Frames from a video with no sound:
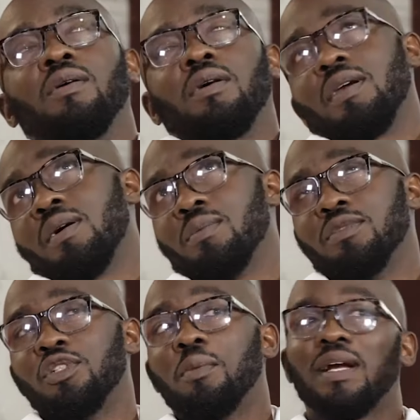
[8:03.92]
Okay, now
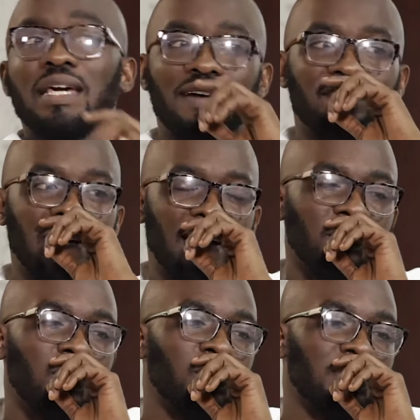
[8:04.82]
normally
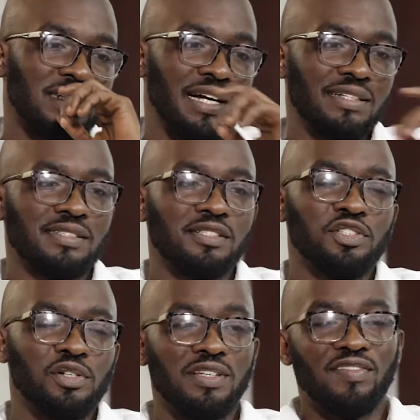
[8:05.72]
everyone who starts this
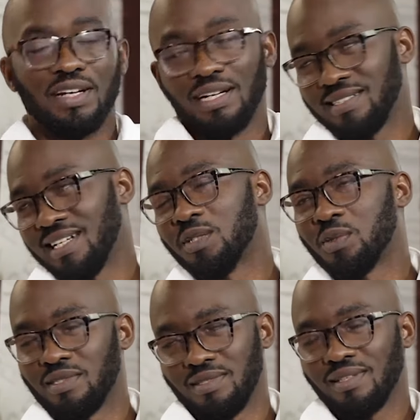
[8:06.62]
journey finally starts
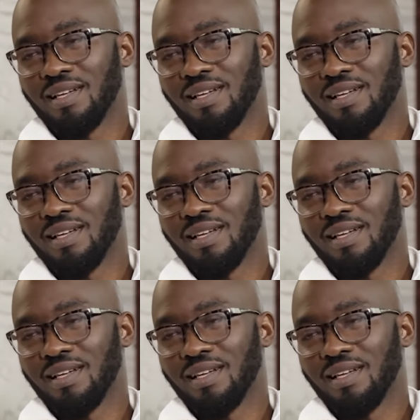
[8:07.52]
with